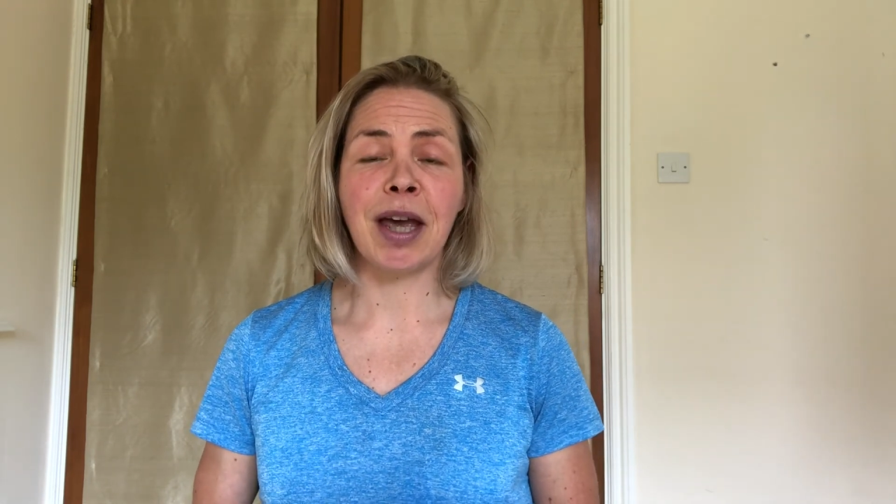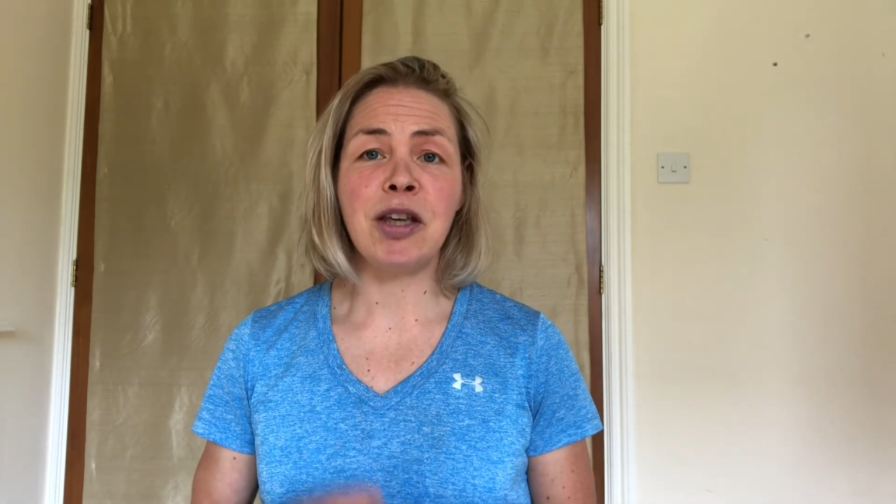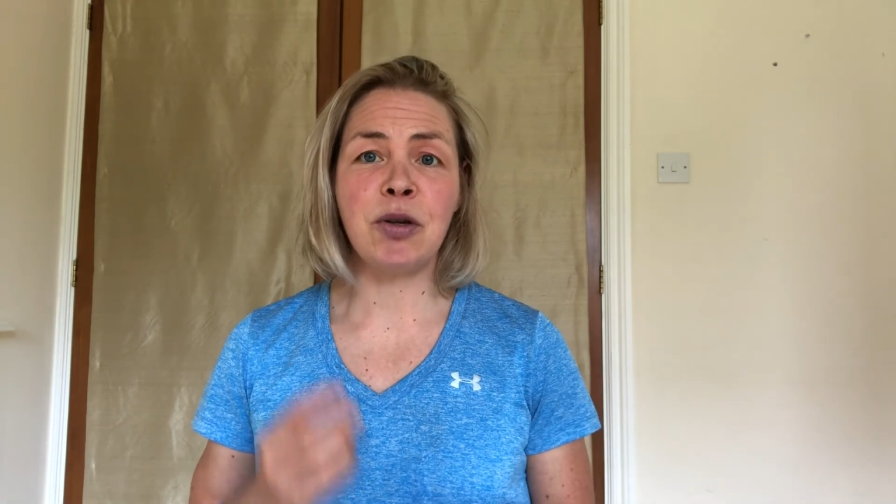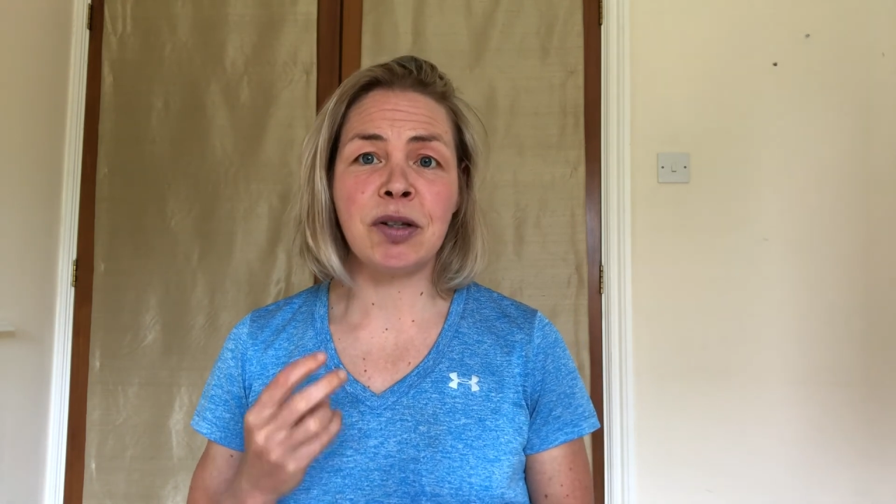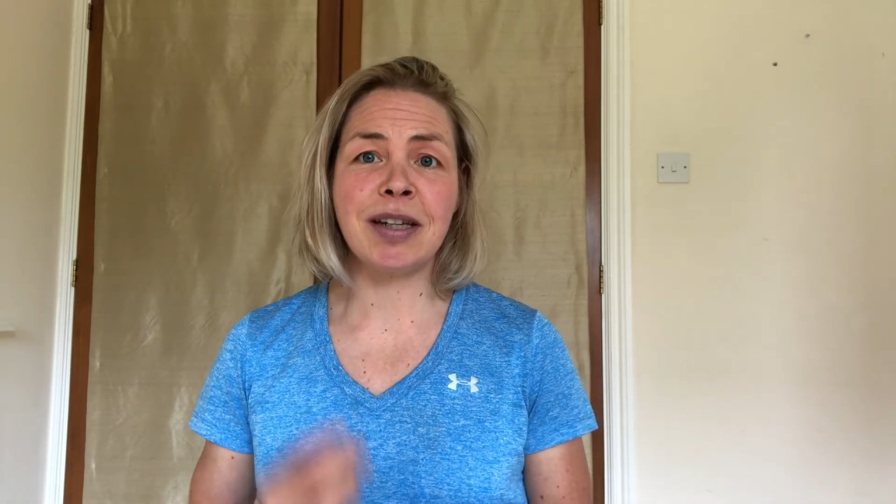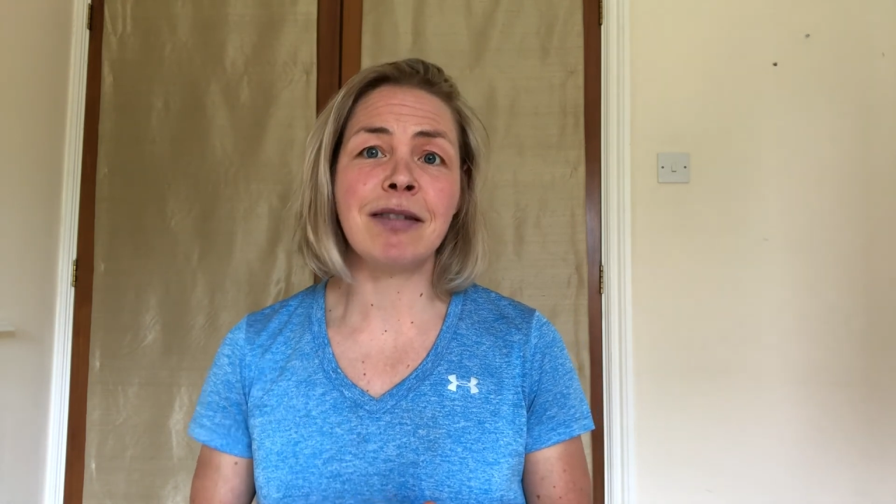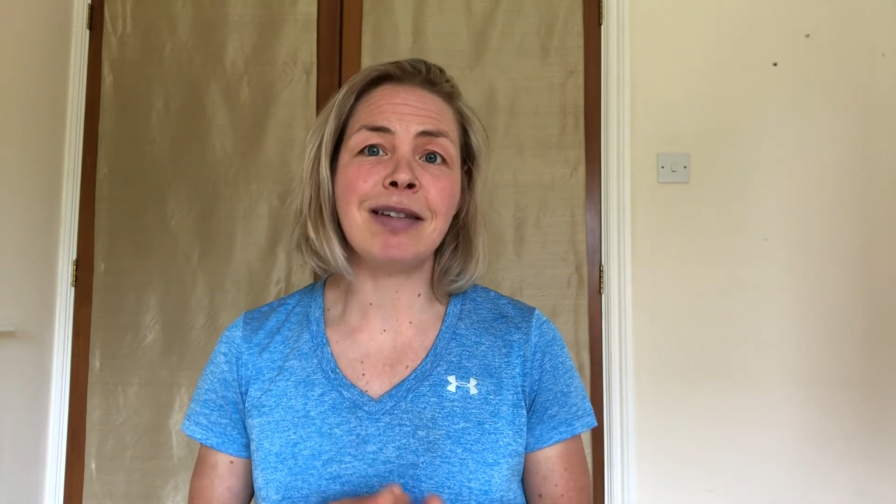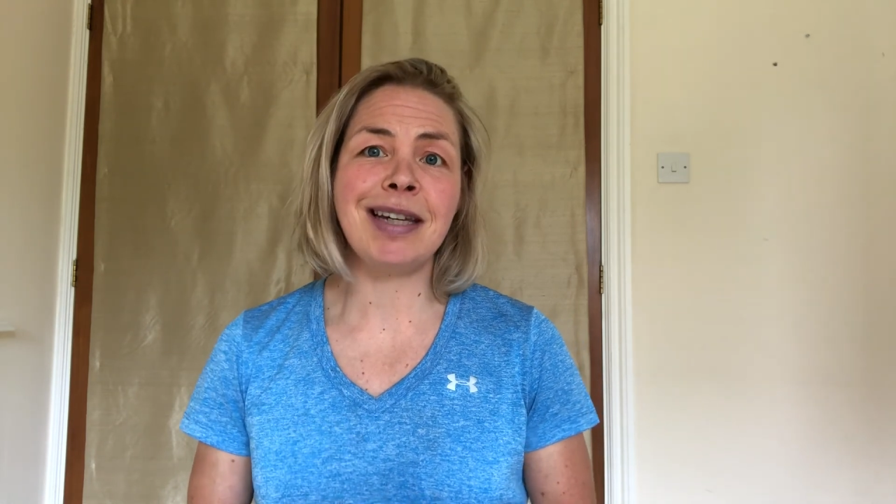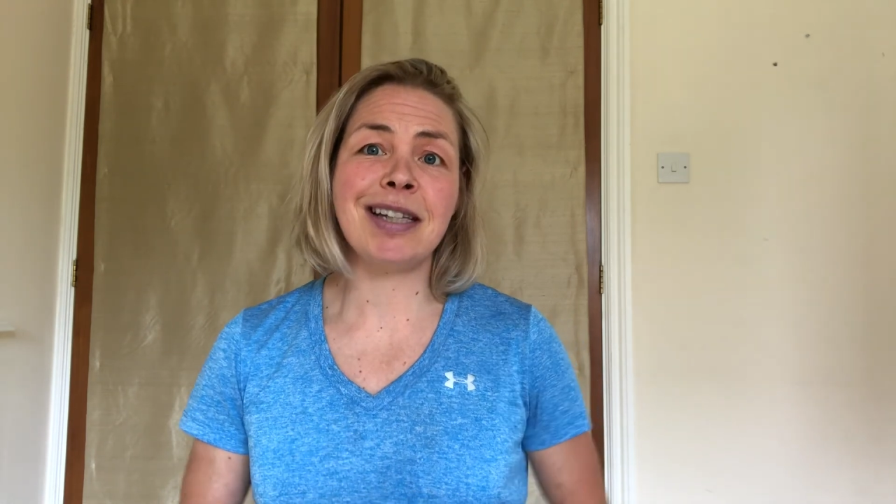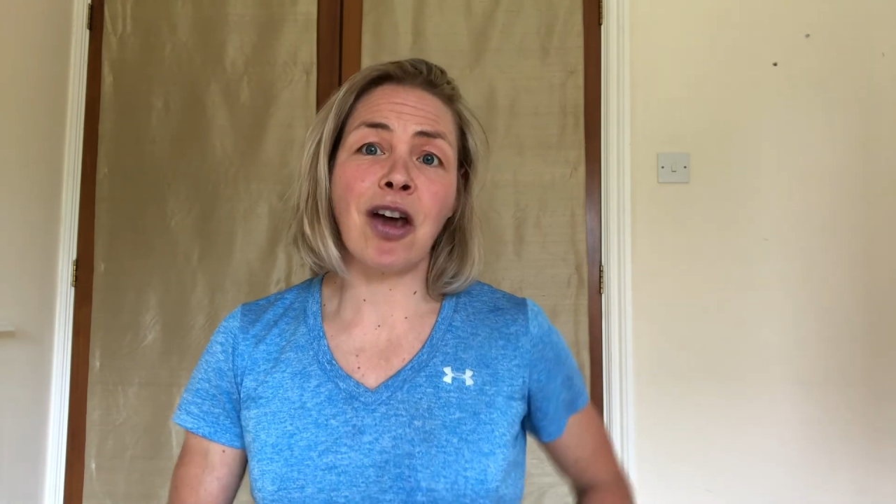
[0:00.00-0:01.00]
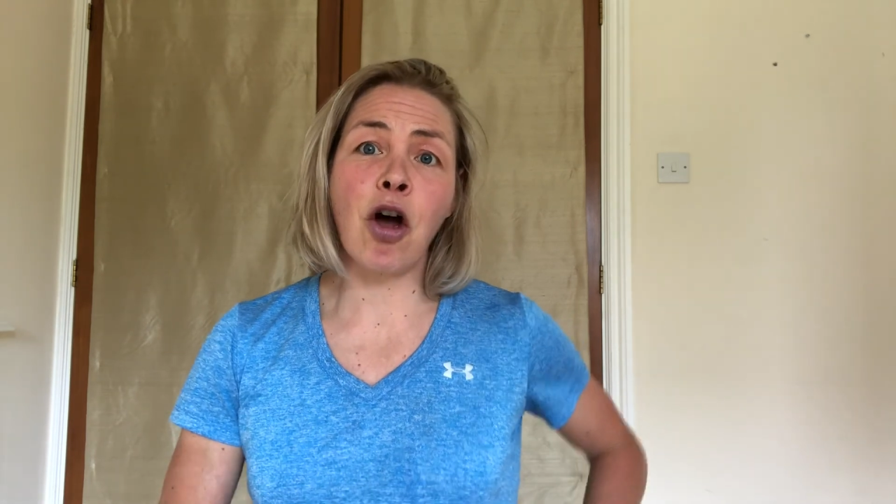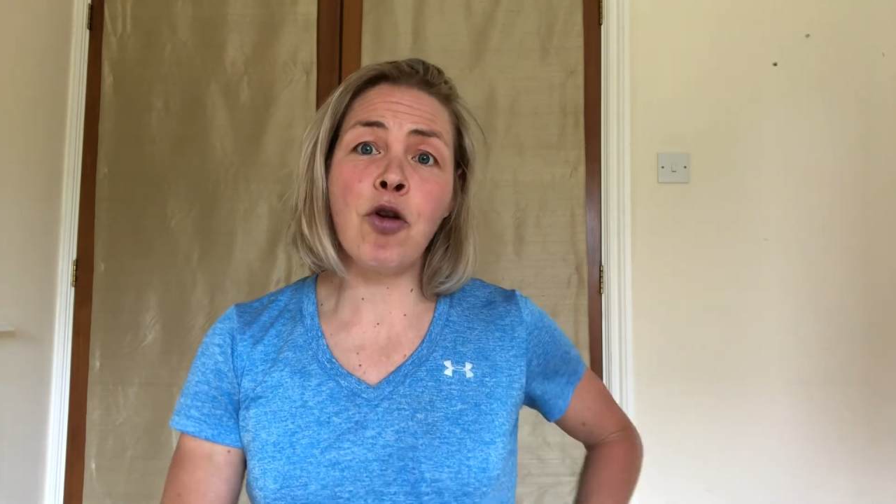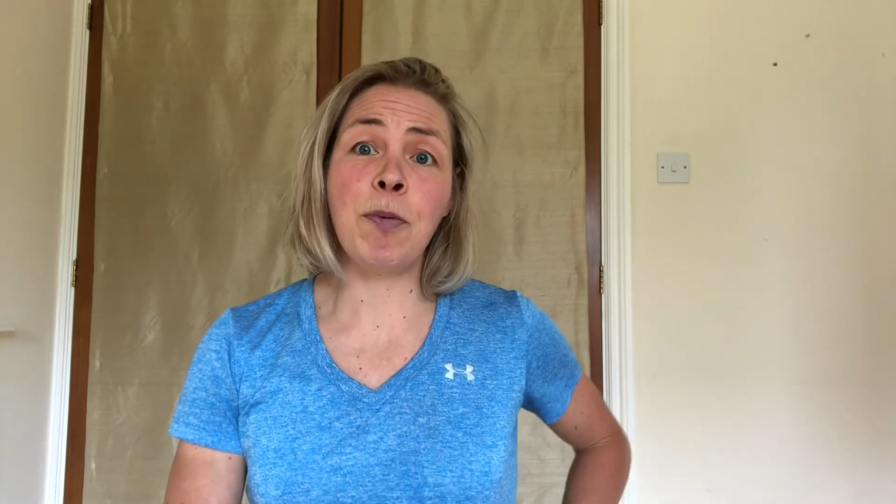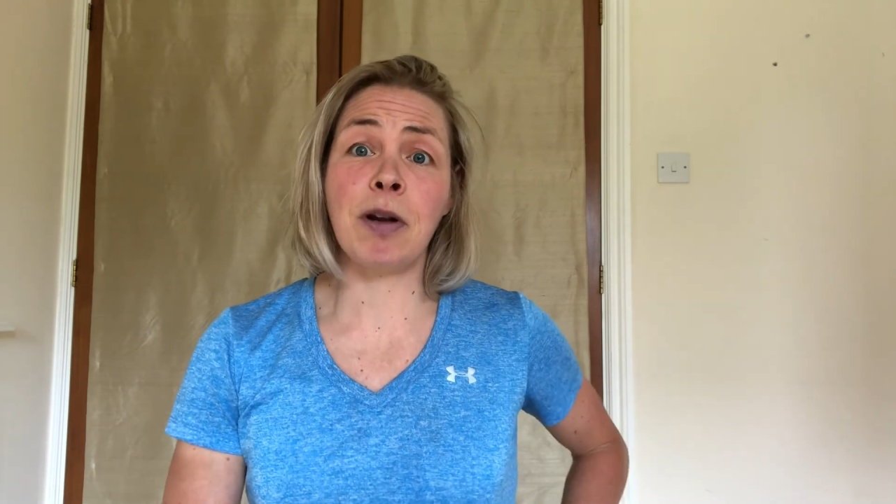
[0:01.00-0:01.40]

You still need to open